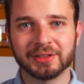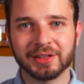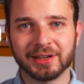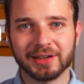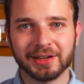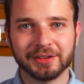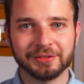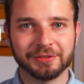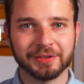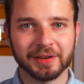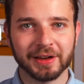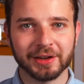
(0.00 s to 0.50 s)
that
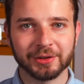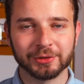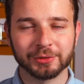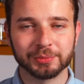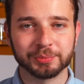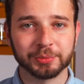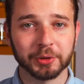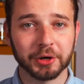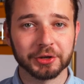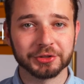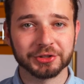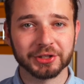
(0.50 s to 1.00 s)
I
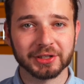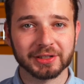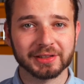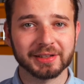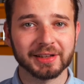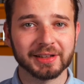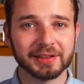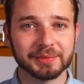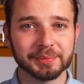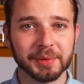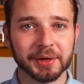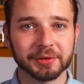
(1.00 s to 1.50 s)
found Project
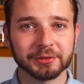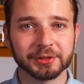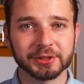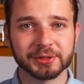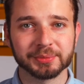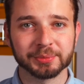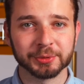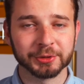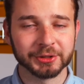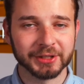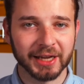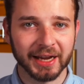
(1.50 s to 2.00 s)
Hail Mary's
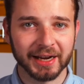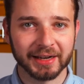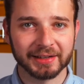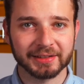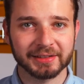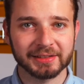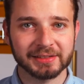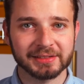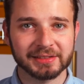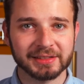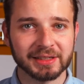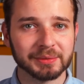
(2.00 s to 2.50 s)

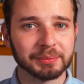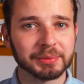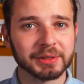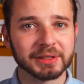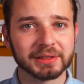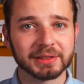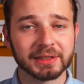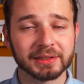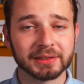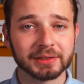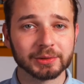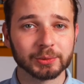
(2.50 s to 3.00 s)
protagonist a
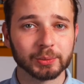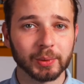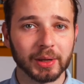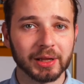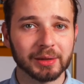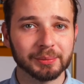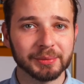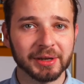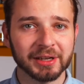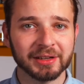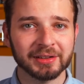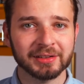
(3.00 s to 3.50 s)
bit
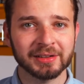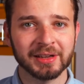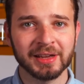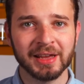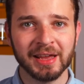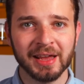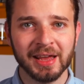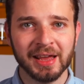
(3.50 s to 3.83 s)
underwhelming,